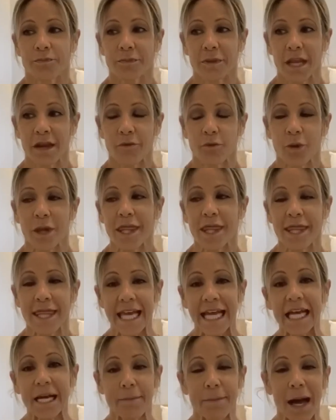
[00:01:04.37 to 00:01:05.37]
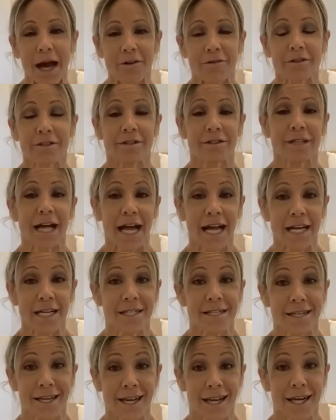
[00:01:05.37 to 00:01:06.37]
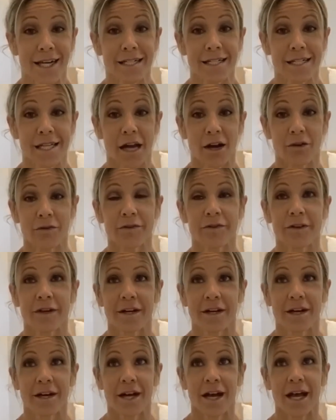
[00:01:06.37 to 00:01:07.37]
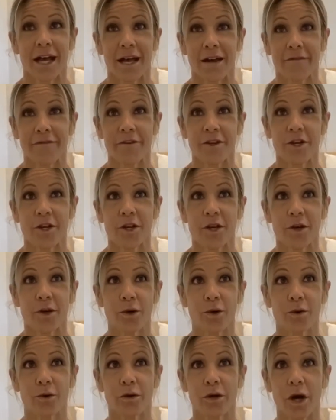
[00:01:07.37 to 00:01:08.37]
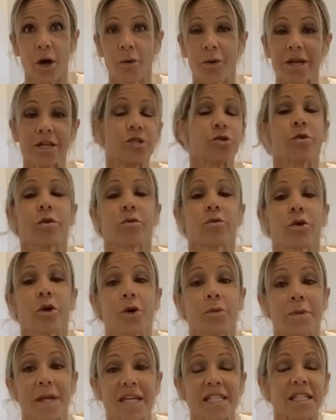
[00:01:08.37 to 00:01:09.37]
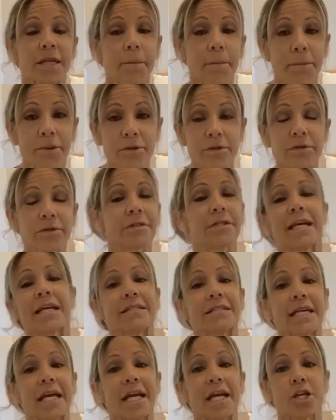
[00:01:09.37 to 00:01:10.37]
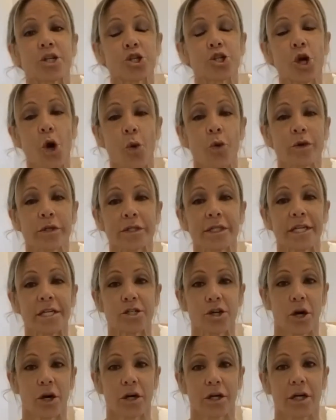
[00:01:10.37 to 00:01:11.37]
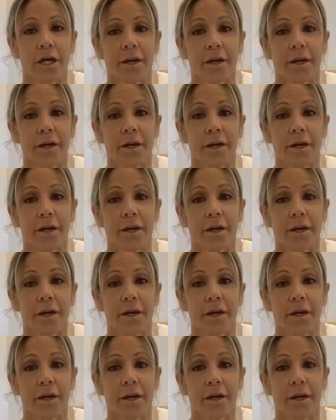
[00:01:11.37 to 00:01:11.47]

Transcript: if we think about light in itself, if you go into a room that's completely and totally dark